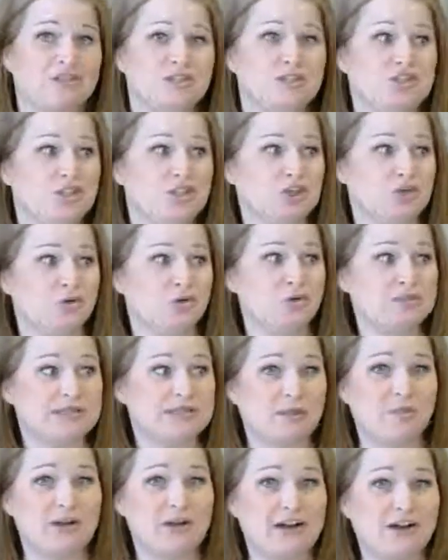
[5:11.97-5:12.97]
to
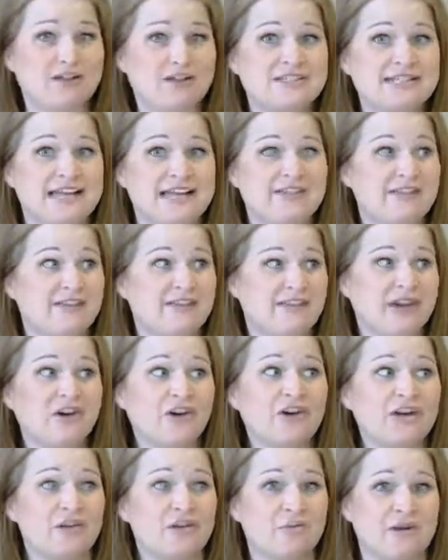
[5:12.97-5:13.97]
someone else, and then they're
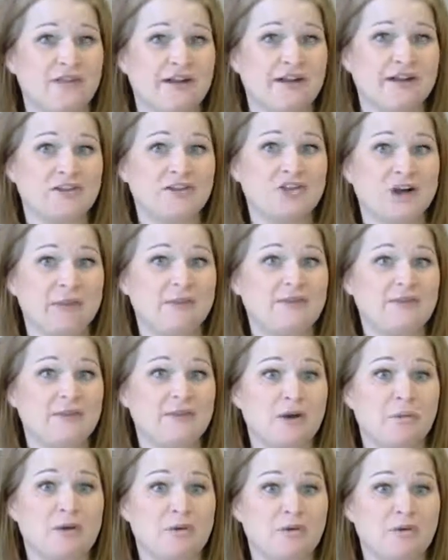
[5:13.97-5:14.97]
going to bring their tribe and
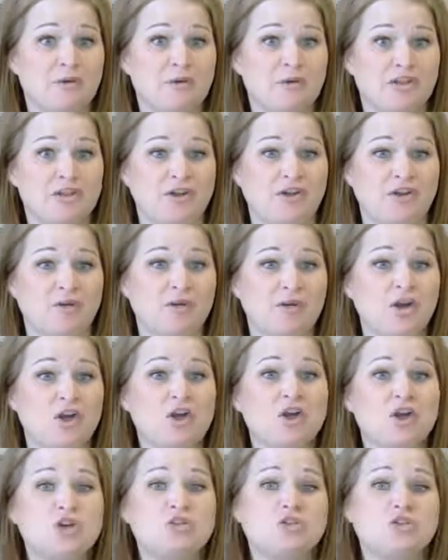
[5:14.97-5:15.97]
their people with you.
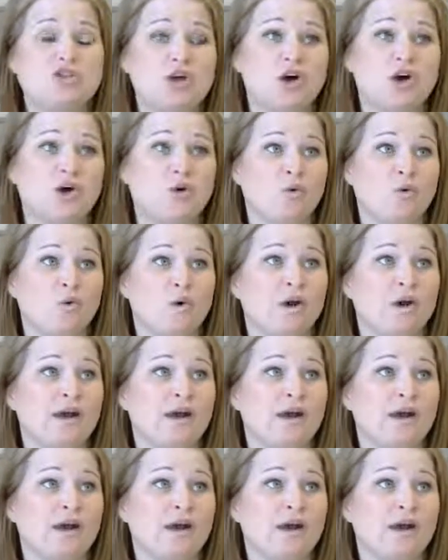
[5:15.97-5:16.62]
So